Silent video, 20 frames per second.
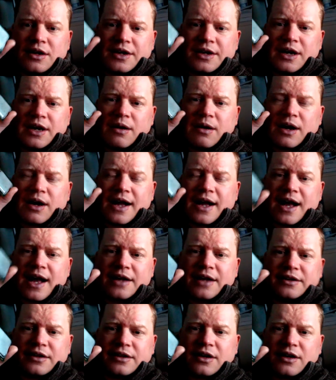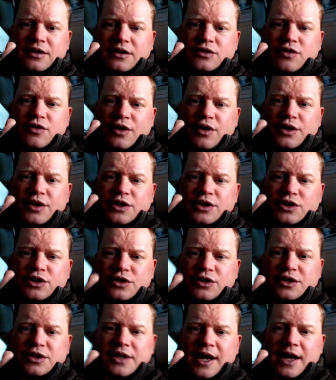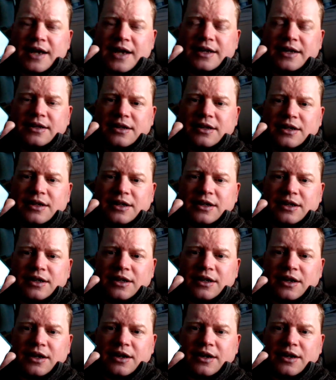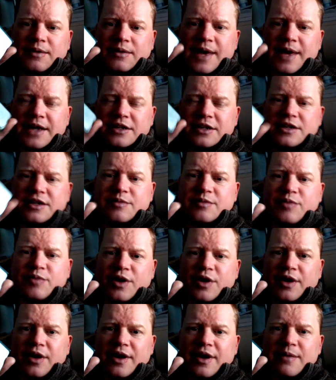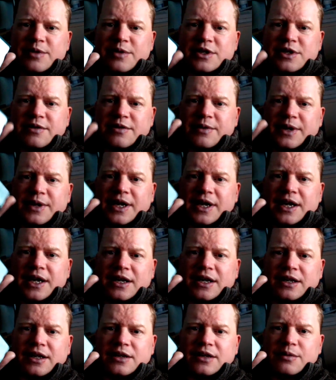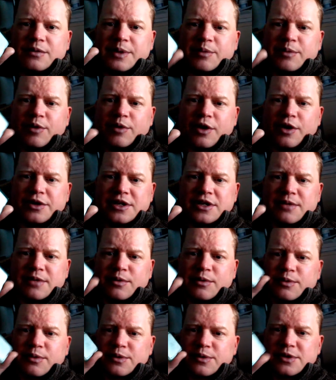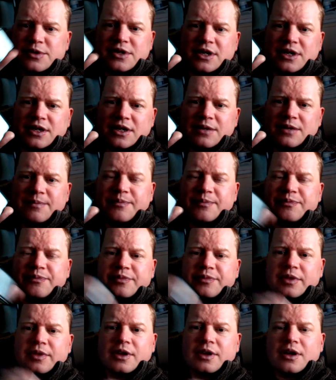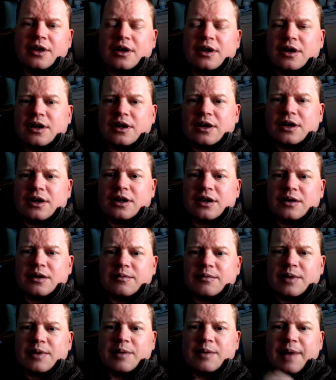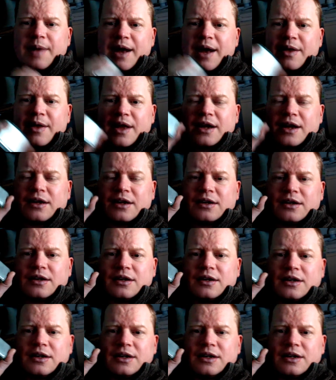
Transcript: Now I can try and adjust that in the uh, editing program and see if we can get it a little bit brighter, but we'll see um, about that.